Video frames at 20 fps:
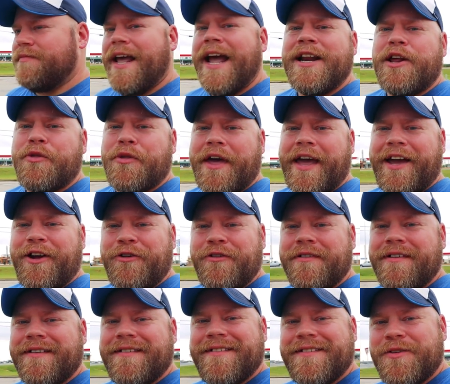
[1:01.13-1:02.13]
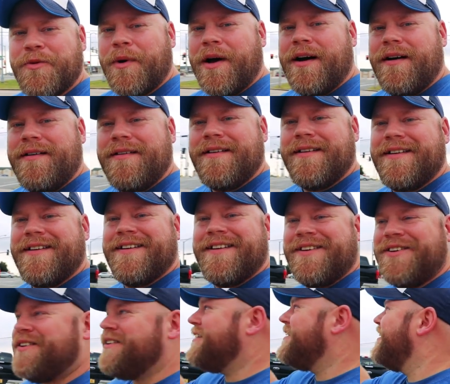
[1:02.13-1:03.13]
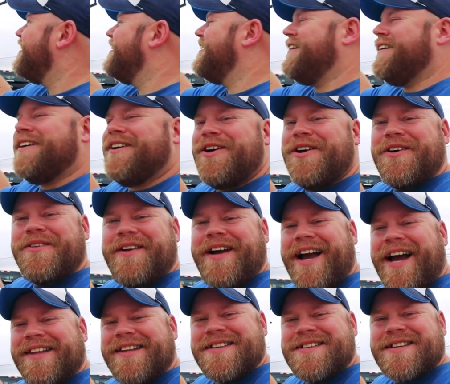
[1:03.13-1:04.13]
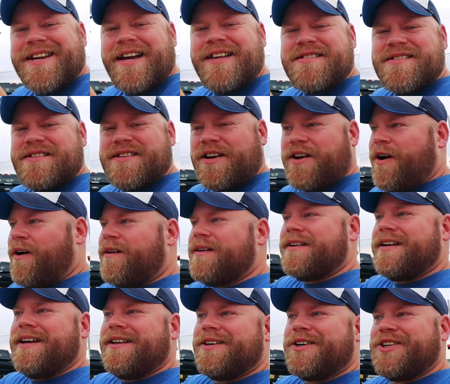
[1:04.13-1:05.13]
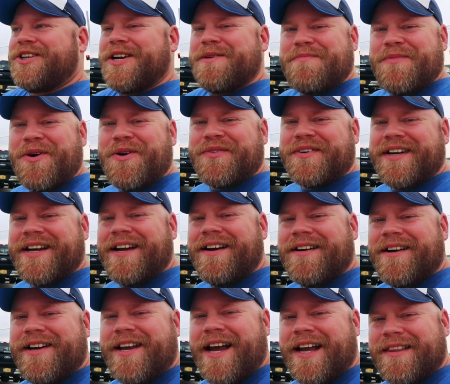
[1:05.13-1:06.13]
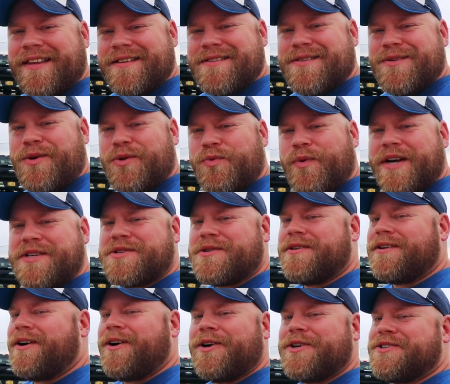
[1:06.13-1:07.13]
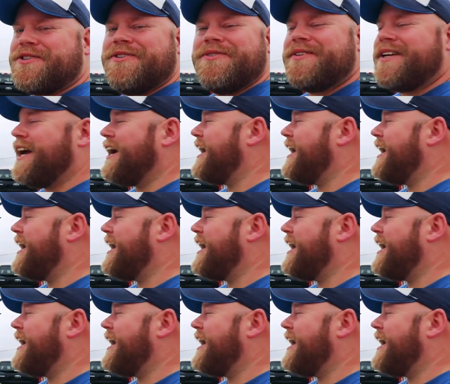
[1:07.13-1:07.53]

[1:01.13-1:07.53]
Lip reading: anything. Well, we got this guy. This is a car dealership over here, and you got this old Western cartoon